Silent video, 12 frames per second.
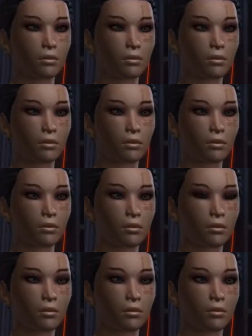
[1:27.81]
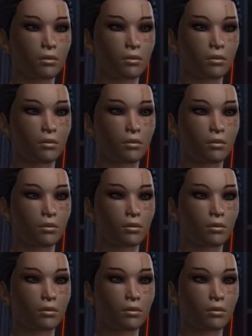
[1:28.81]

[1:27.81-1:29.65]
No one is speaking in this clip.